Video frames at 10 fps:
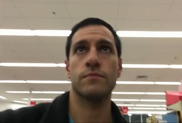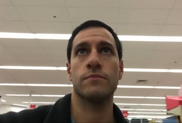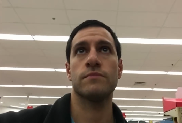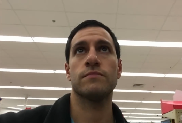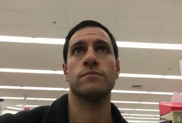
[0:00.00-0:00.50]

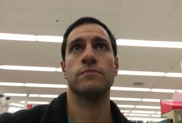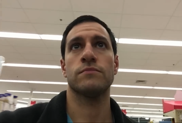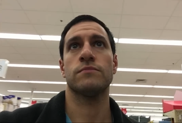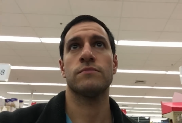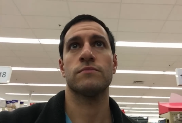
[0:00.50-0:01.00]

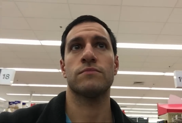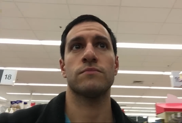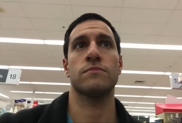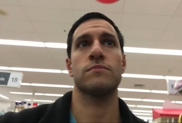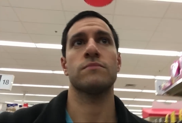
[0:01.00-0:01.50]

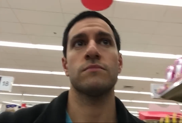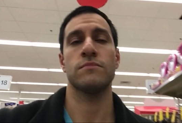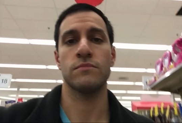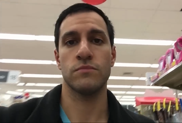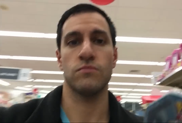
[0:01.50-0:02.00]

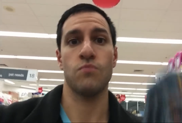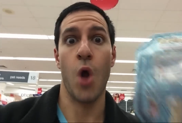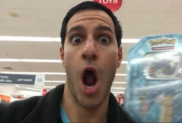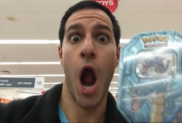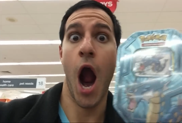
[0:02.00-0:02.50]

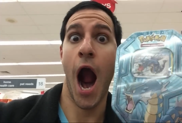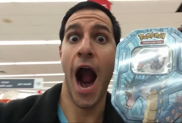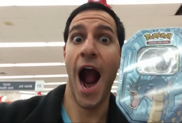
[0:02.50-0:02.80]
(no one is talking)